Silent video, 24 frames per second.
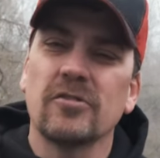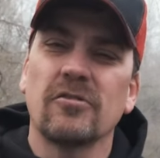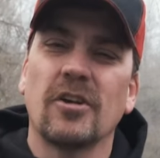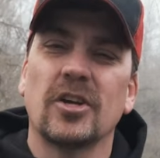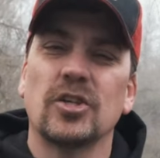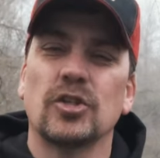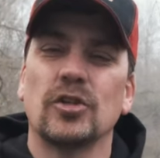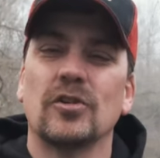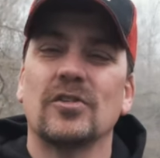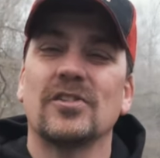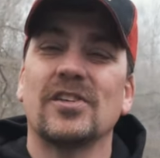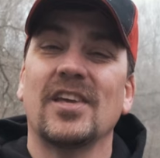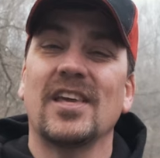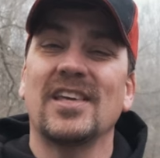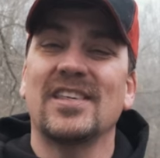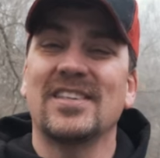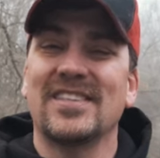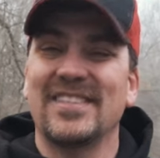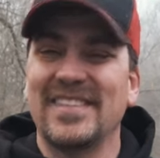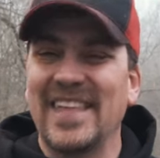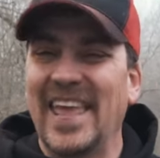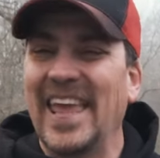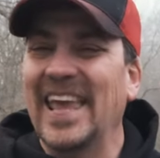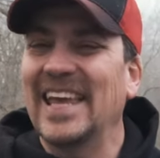or I should say
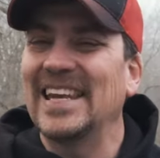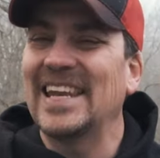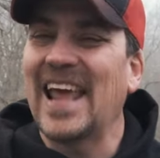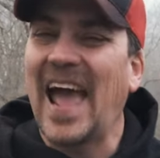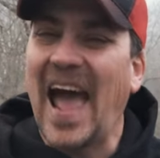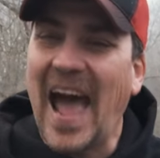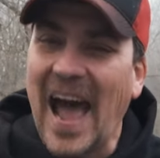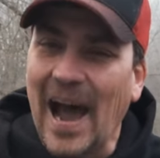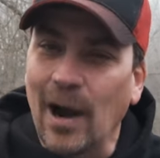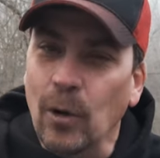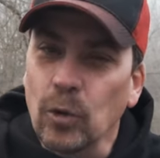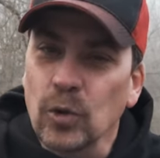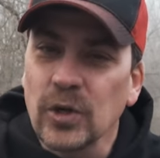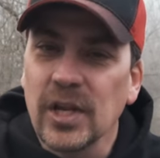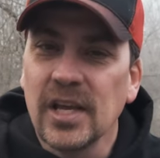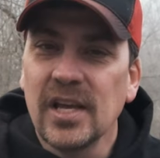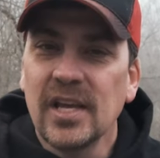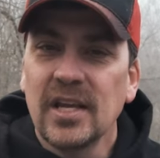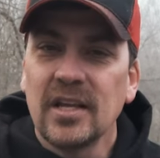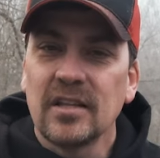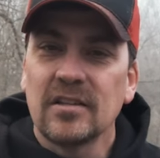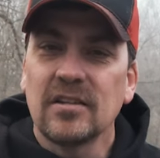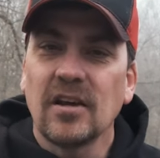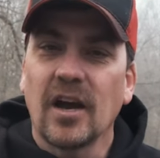stand-out
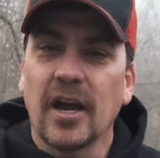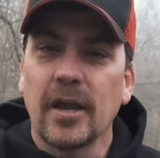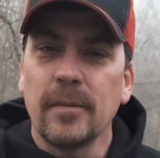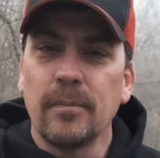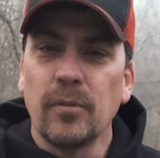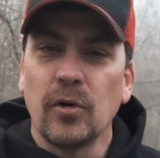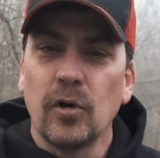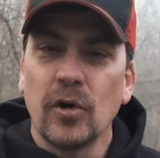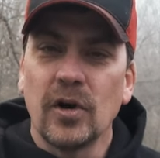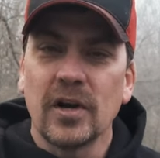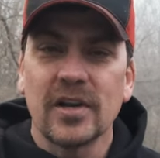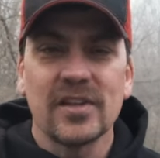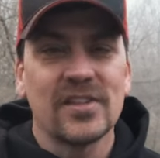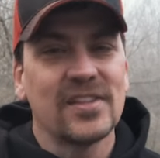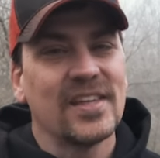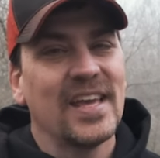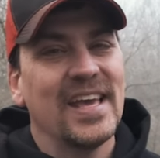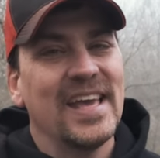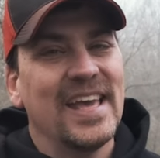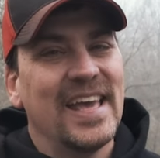type hooks,